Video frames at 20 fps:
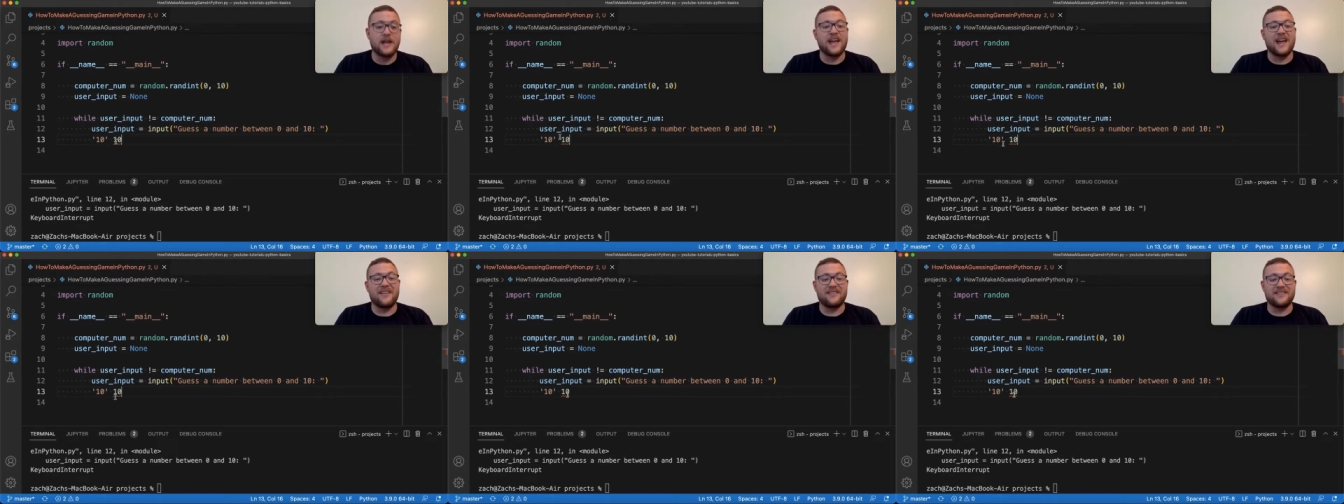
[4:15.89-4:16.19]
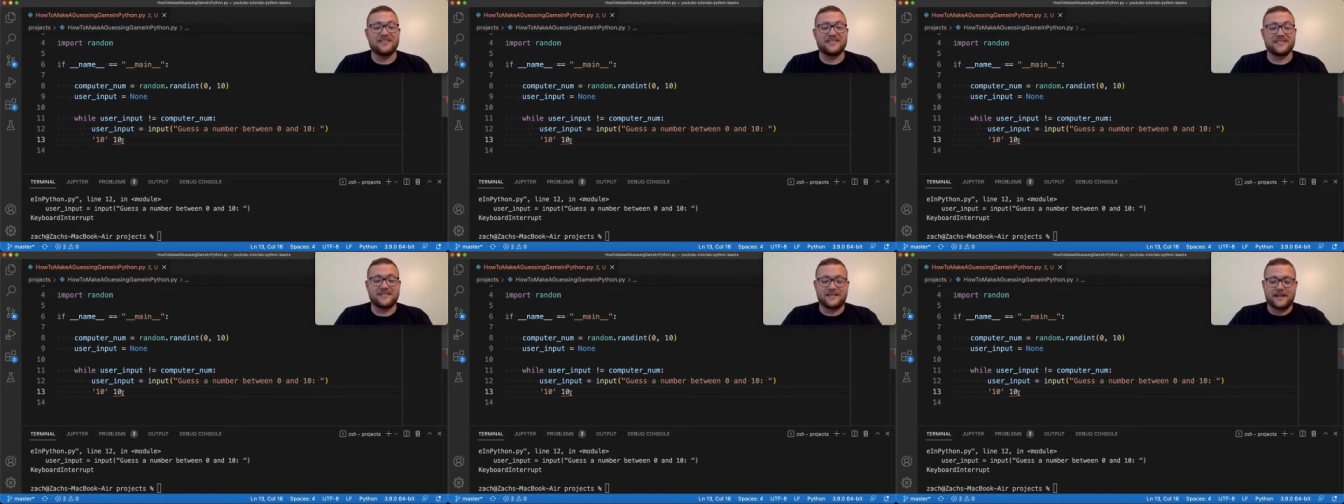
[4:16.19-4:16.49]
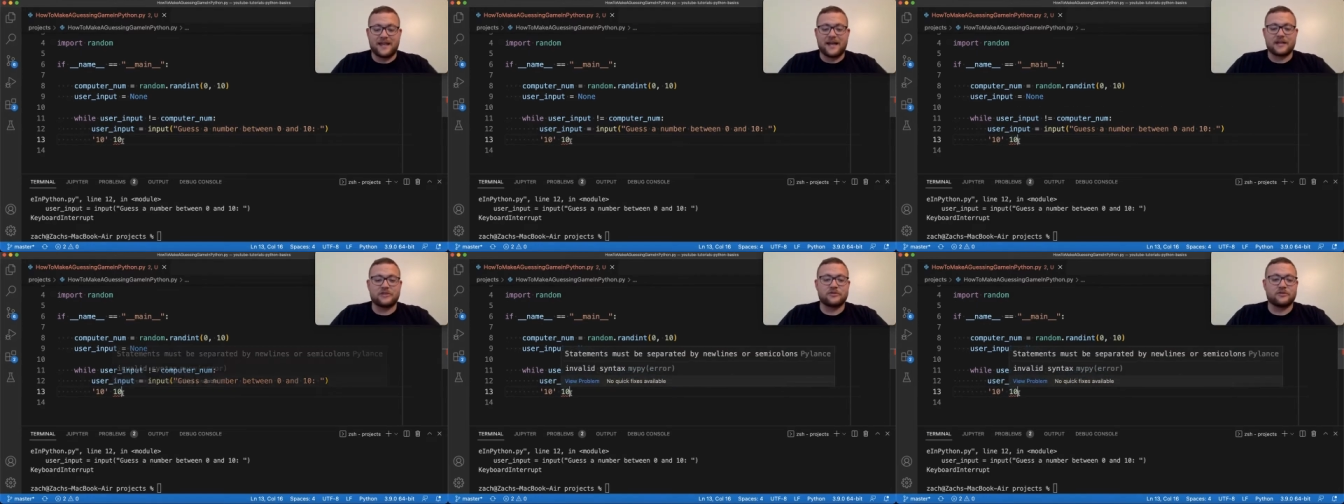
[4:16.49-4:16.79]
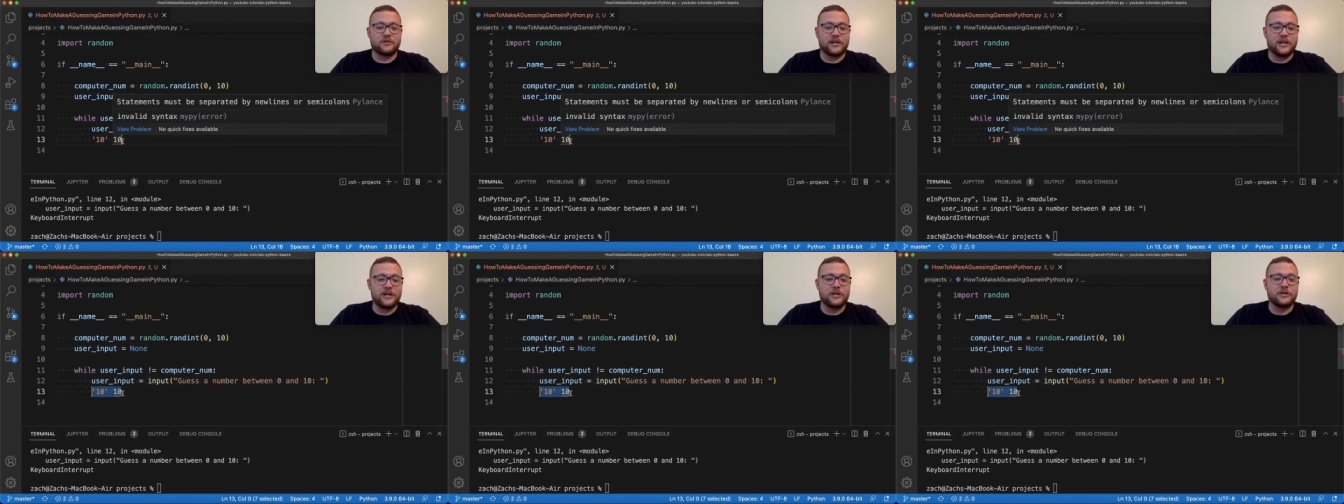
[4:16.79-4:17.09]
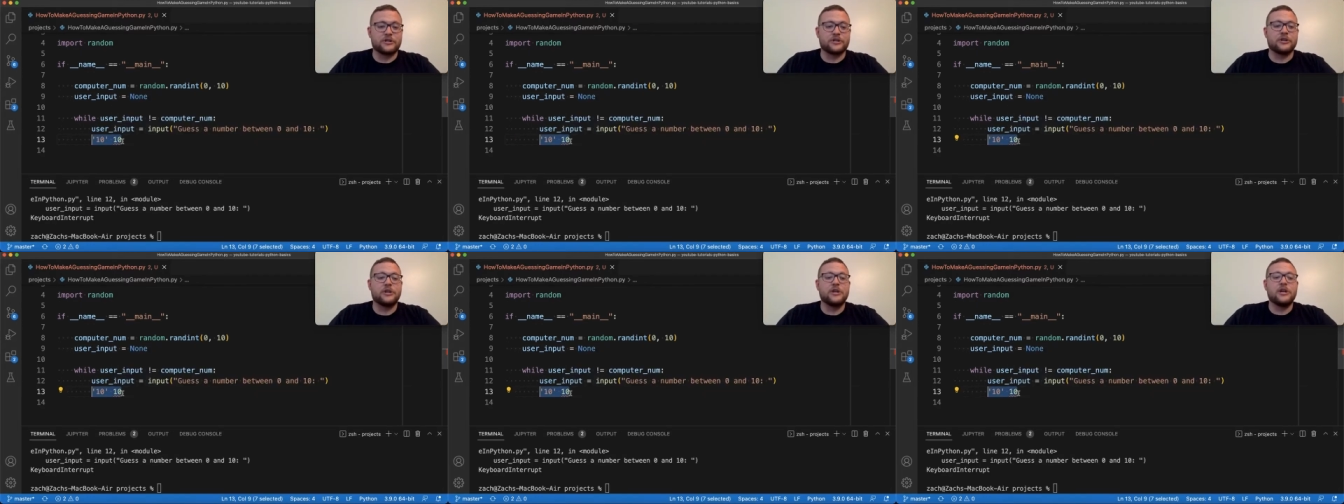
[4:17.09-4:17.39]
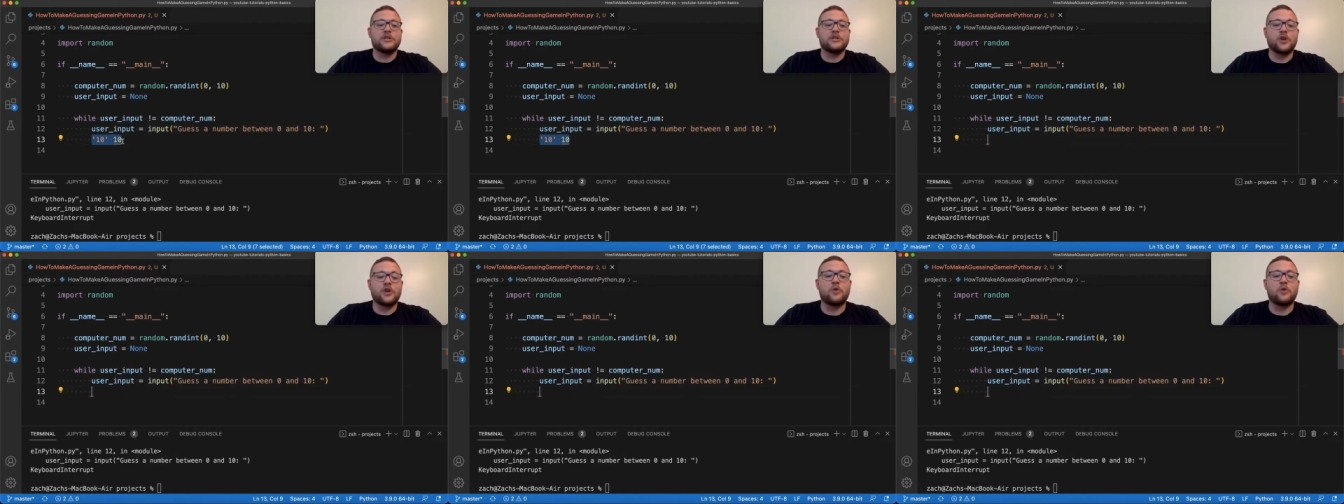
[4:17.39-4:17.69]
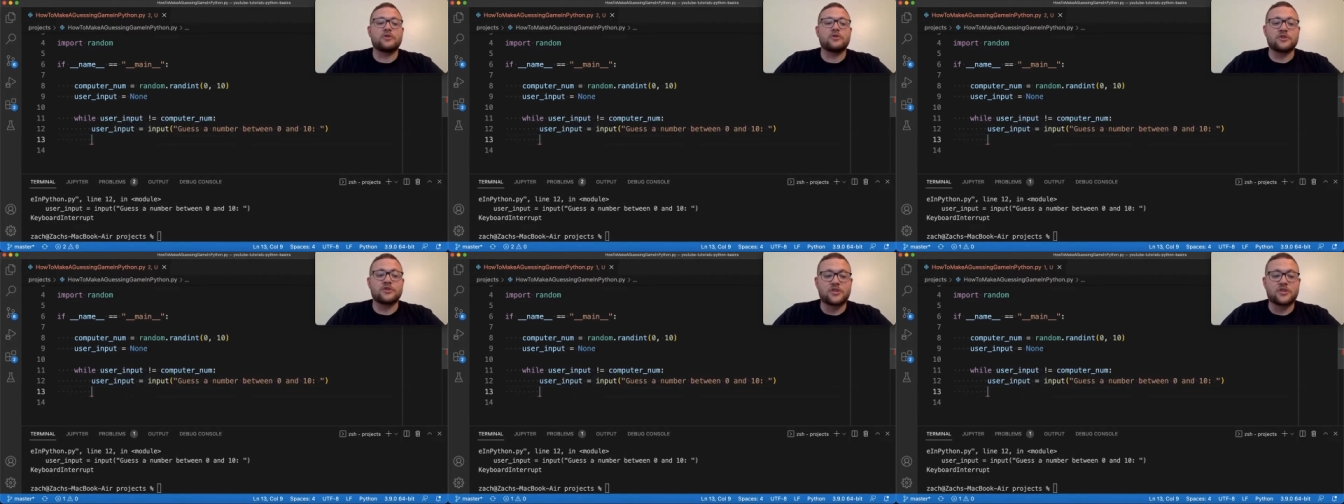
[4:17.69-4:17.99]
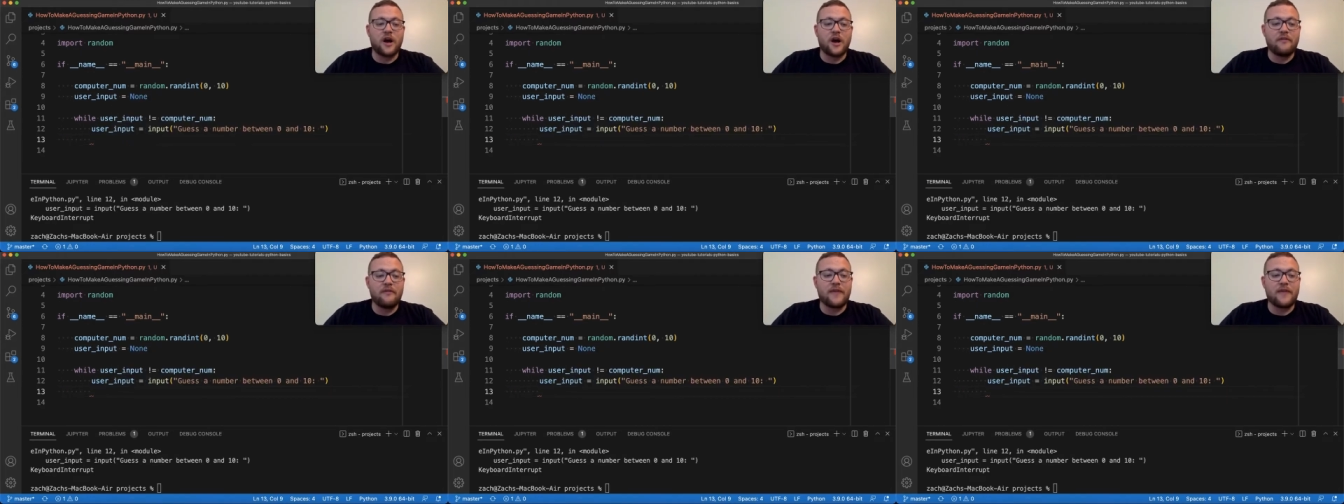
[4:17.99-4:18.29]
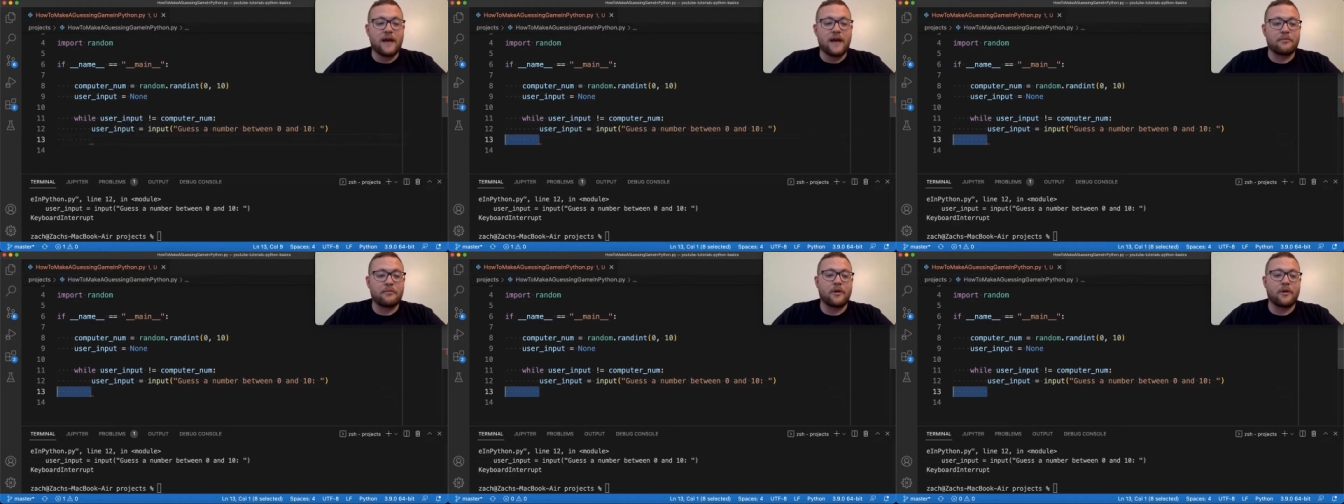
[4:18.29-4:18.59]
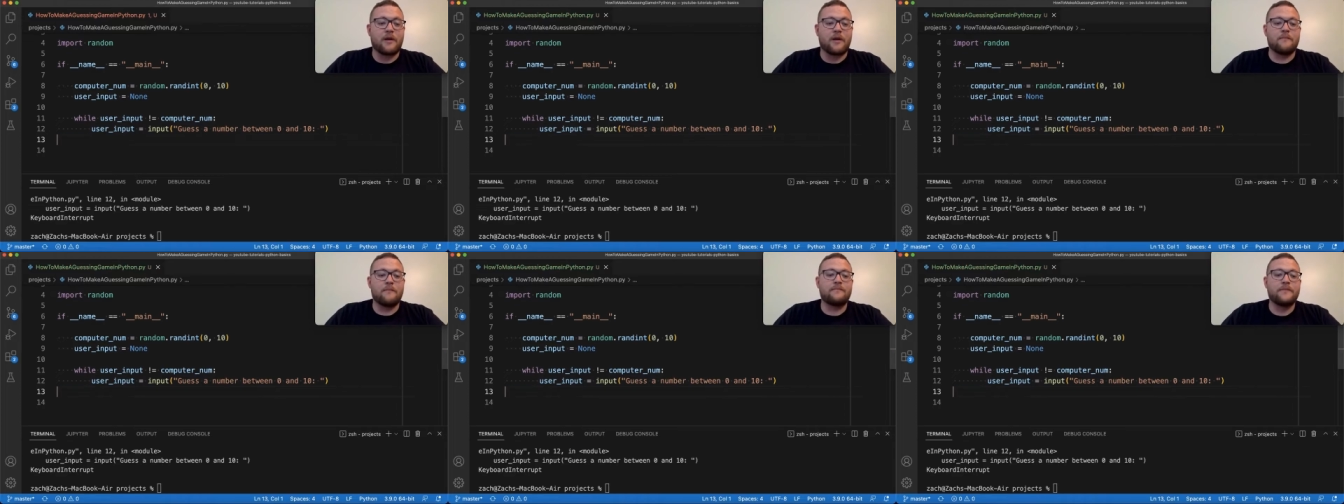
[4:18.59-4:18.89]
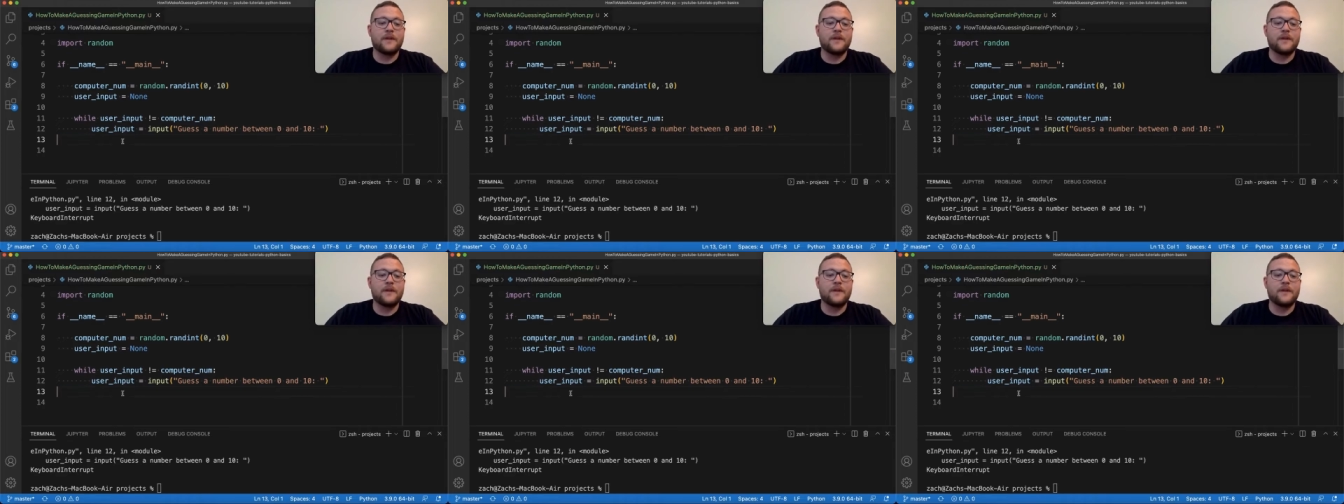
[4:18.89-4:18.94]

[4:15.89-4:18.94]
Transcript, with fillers: and this is an actual integer. So to solve that problem,